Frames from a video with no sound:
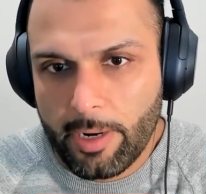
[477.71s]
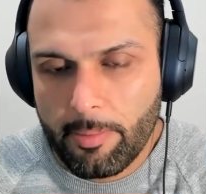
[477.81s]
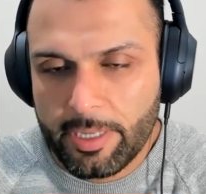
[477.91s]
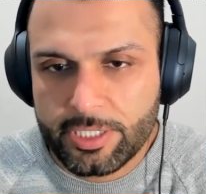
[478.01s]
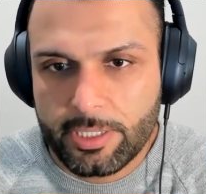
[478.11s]
I
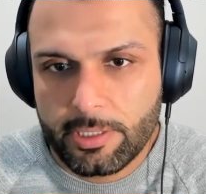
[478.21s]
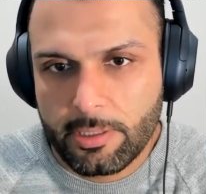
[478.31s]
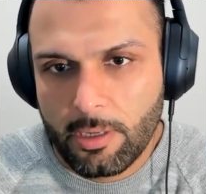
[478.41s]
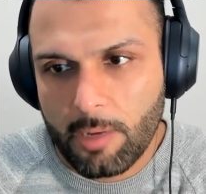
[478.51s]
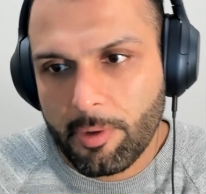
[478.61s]
mentioned
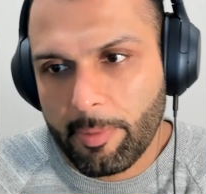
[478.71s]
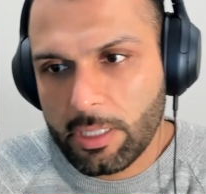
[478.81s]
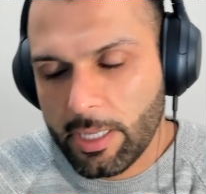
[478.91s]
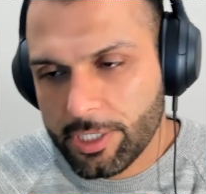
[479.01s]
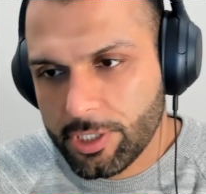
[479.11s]
upcoming
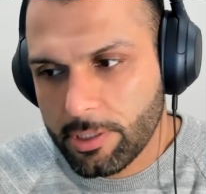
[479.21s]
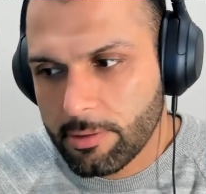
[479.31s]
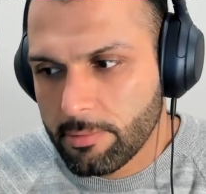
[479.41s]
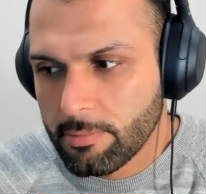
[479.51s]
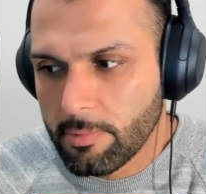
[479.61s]

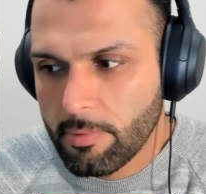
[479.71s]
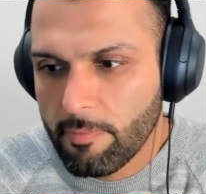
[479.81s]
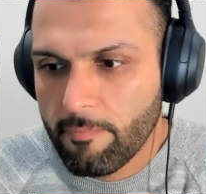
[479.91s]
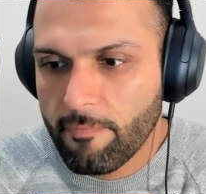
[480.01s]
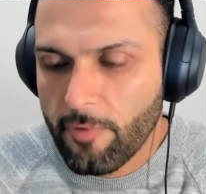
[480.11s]
election
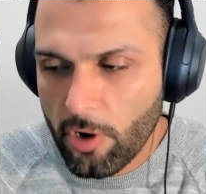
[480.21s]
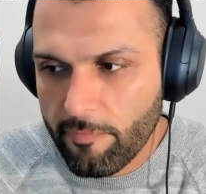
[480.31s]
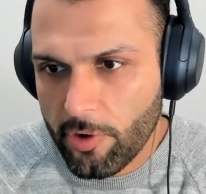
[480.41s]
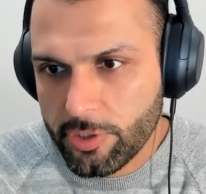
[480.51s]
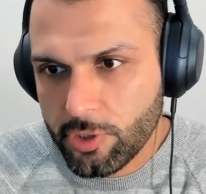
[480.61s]
very,
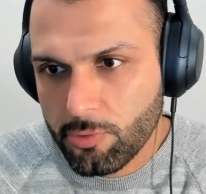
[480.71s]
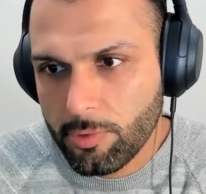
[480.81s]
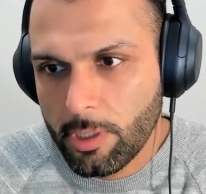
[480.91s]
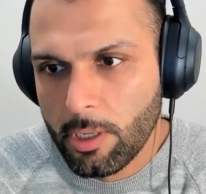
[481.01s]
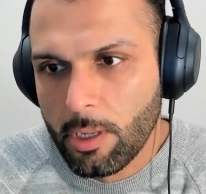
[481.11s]
very soon.